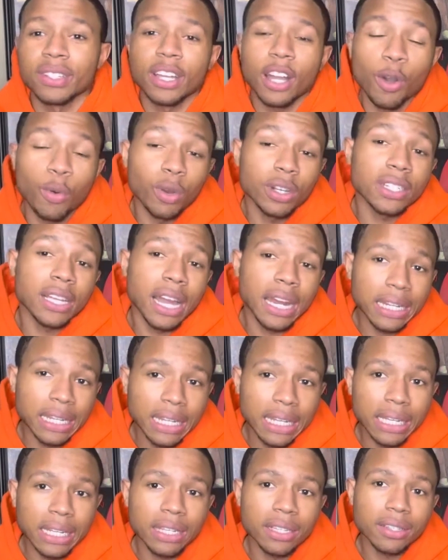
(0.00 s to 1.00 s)
I wish I
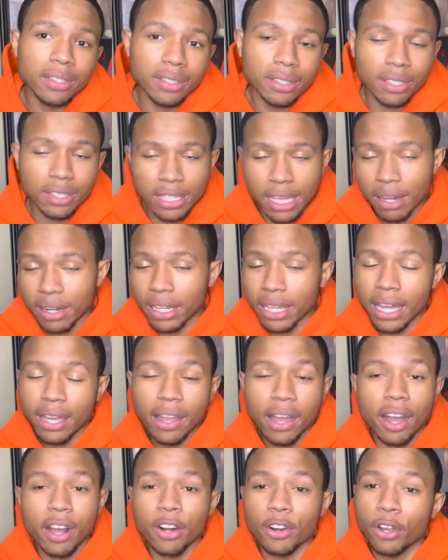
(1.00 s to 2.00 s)
did, because I would have got
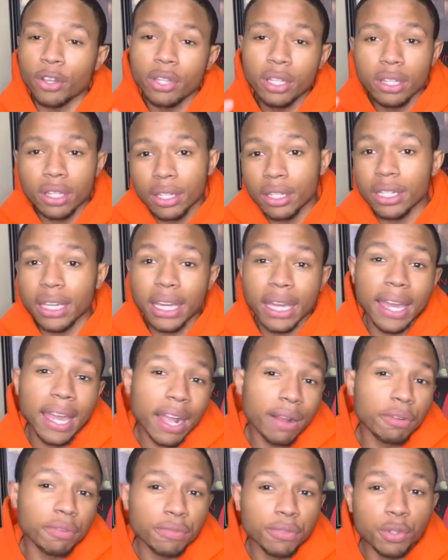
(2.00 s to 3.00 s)
y'all an early look and
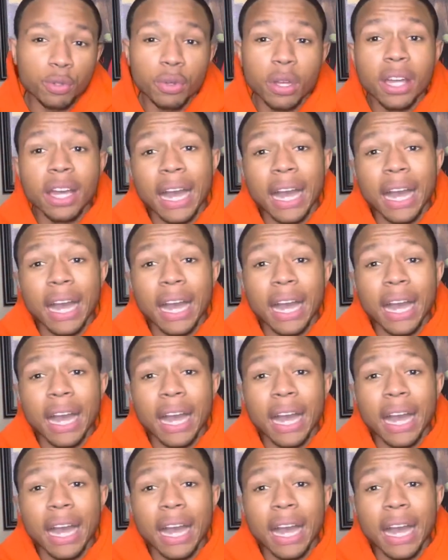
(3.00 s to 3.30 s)
hand review.